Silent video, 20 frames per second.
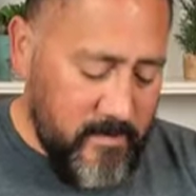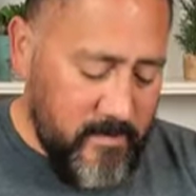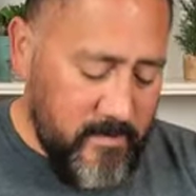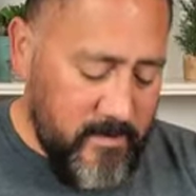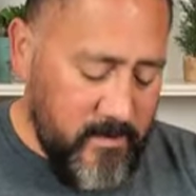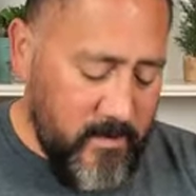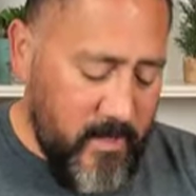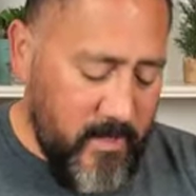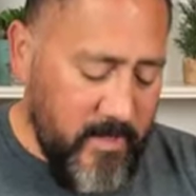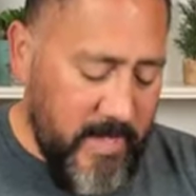
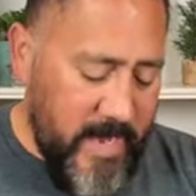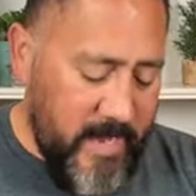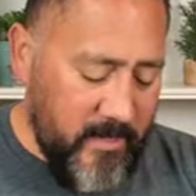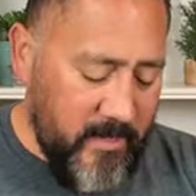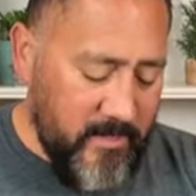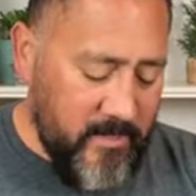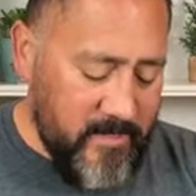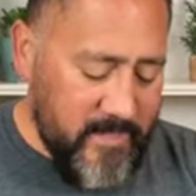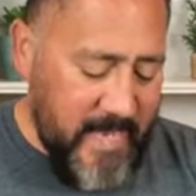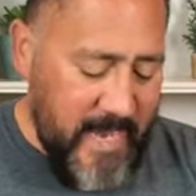So all the
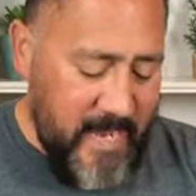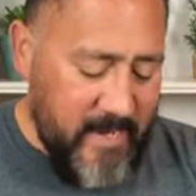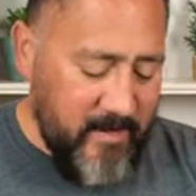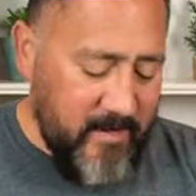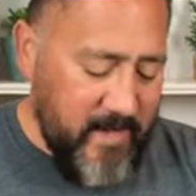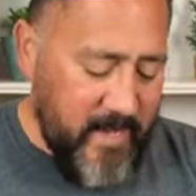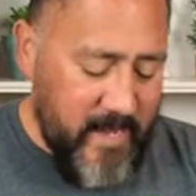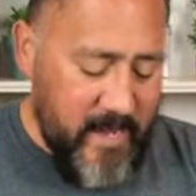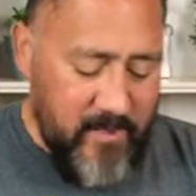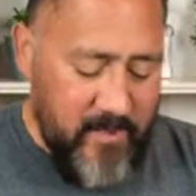elders
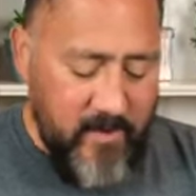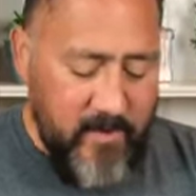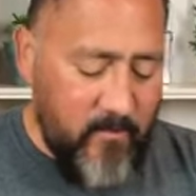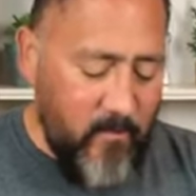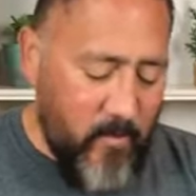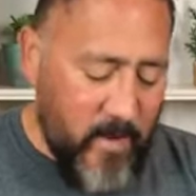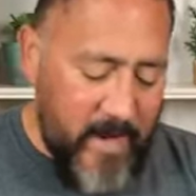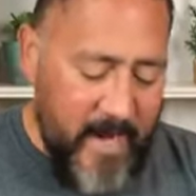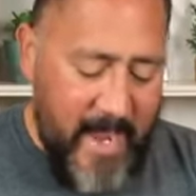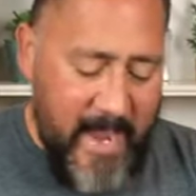gathered together,
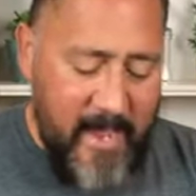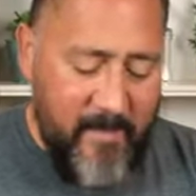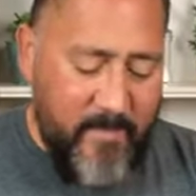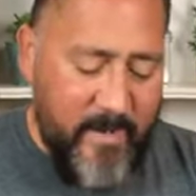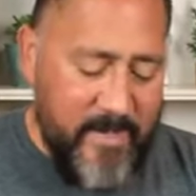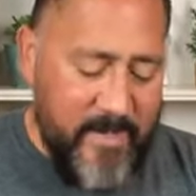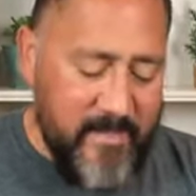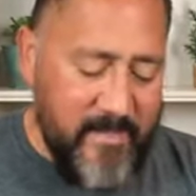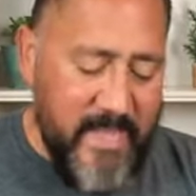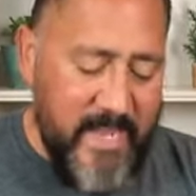and what
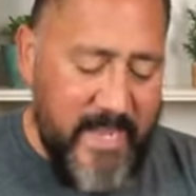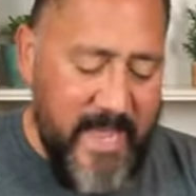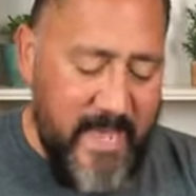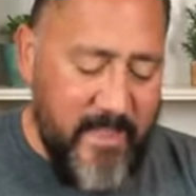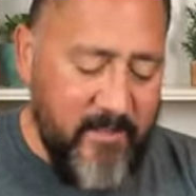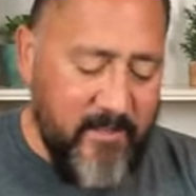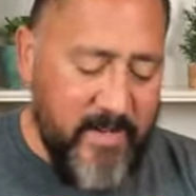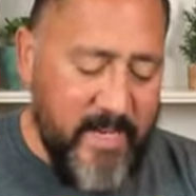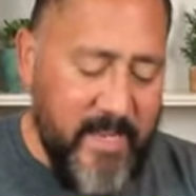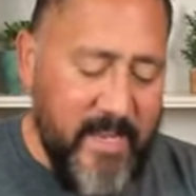happened is they
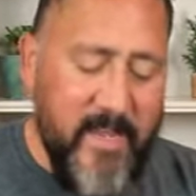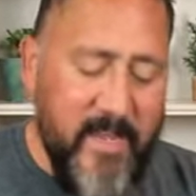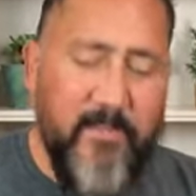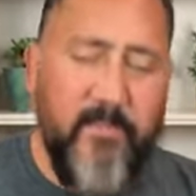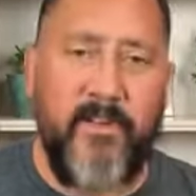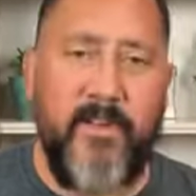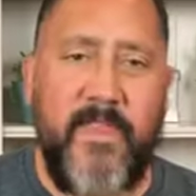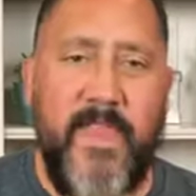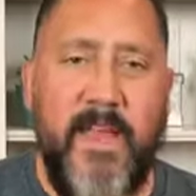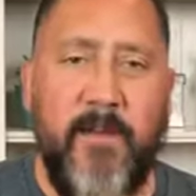gathered
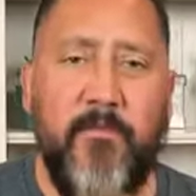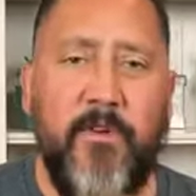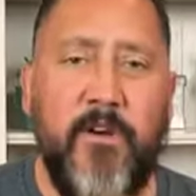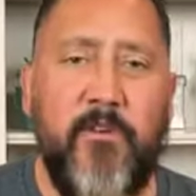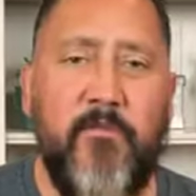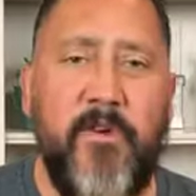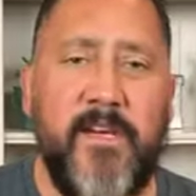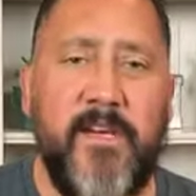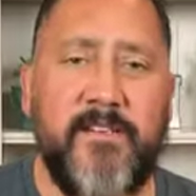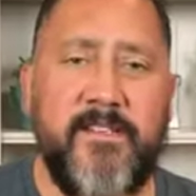together and they
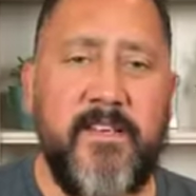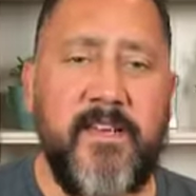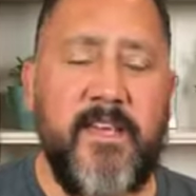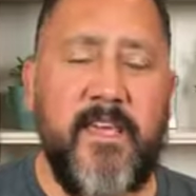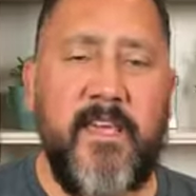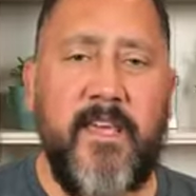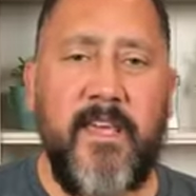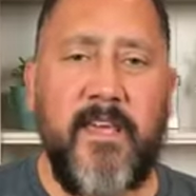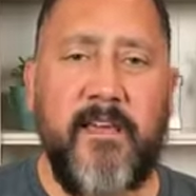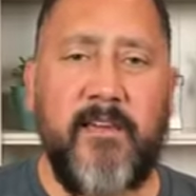requested a
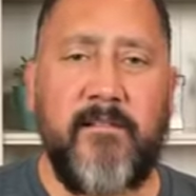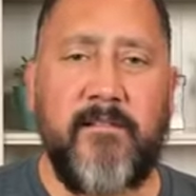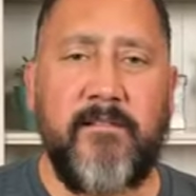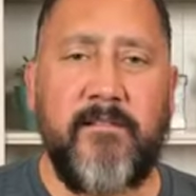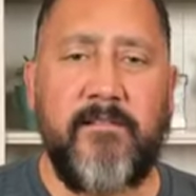king.